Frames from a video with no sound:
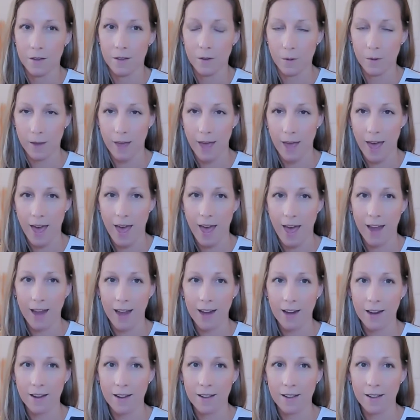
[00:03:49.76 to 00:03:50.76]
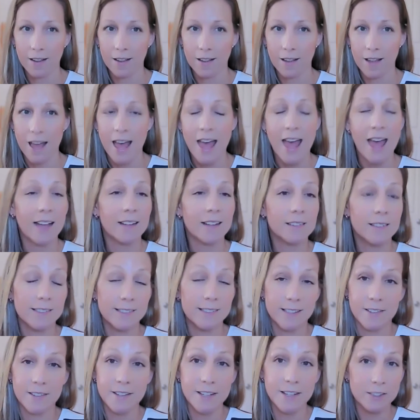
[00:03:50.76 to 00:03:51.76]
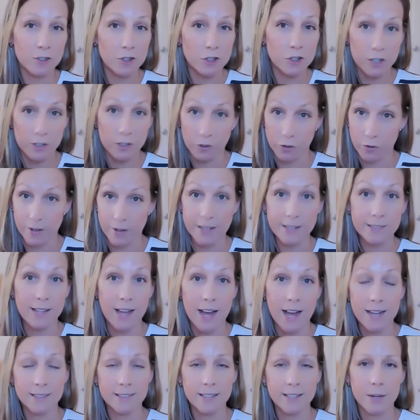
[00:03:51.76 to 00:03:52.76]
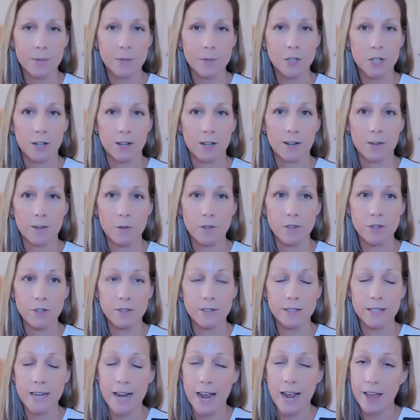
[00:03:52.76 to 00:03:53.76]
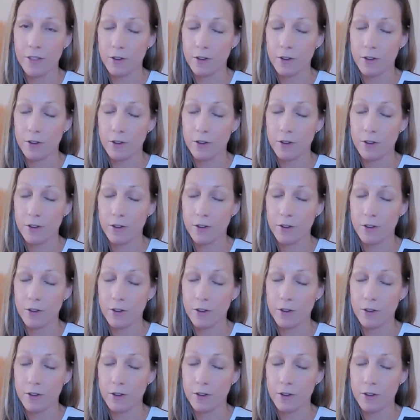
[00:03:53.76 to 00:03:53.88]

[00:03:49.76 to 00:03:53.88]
Okay. And listen, these are just three signs that I'm sharing with you today.